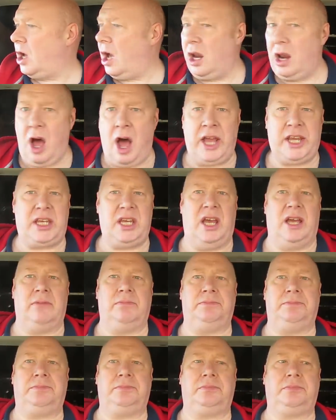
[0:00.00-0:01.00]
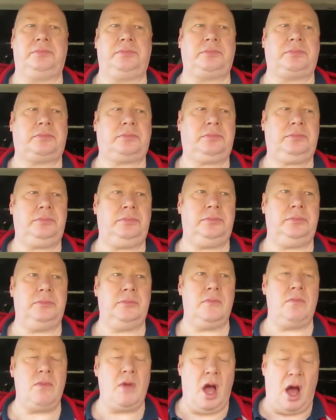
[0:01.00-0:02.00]
I like it.
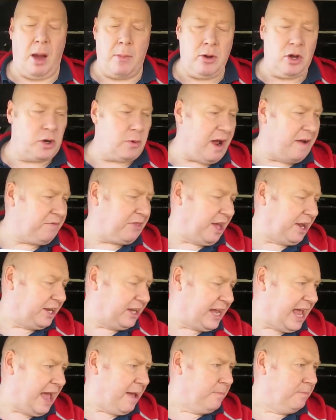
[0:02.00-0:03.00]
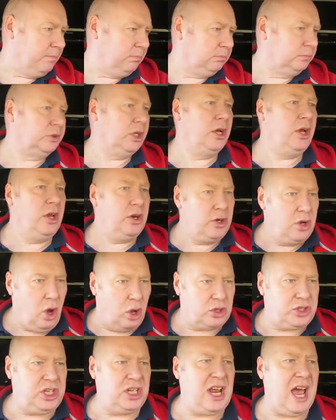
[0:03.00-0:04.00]
I'm going to have that again.
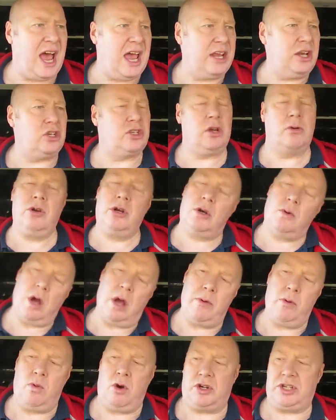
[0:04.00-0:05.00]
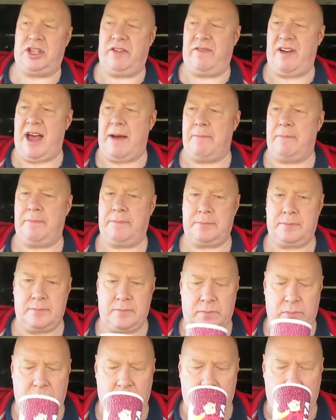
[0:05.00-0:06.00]
Not today, because I'm going to go home and wash the van.
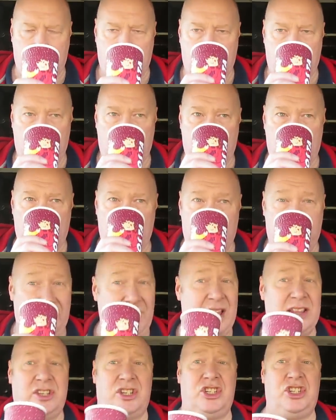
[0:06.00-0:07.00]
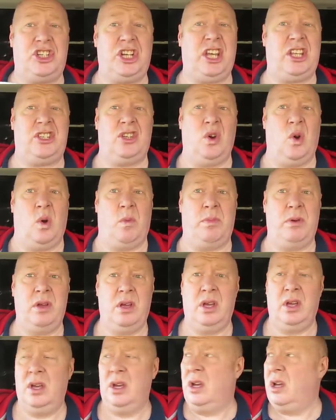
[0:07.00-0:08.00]
Van's shit up.
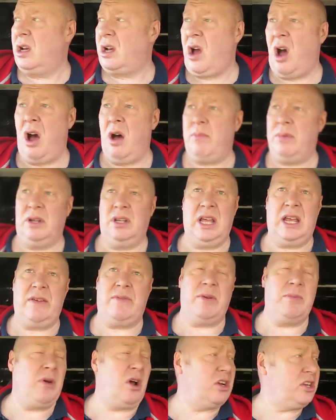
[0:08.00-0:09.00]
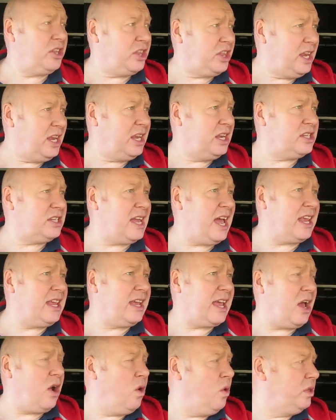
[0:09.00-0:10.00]
Can't believe it. man. the thing is now,
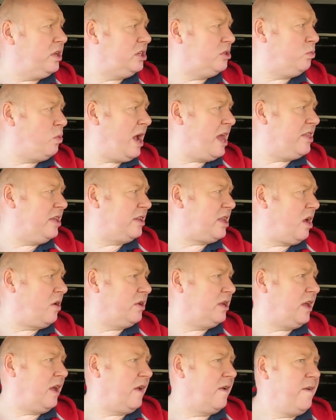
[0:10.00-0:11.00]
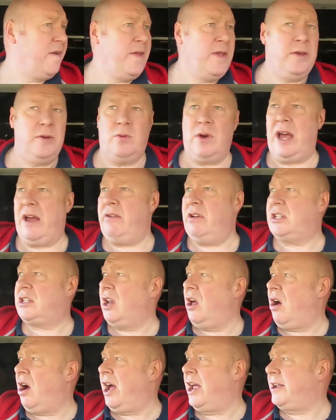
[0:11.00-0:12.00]
you get all this weather, don't you? Where it's
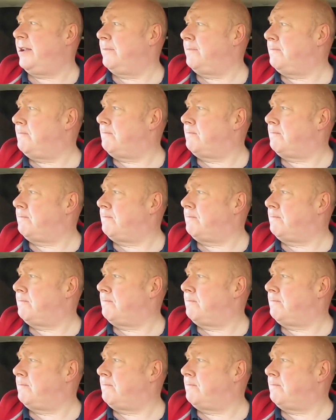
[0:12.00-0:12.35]
like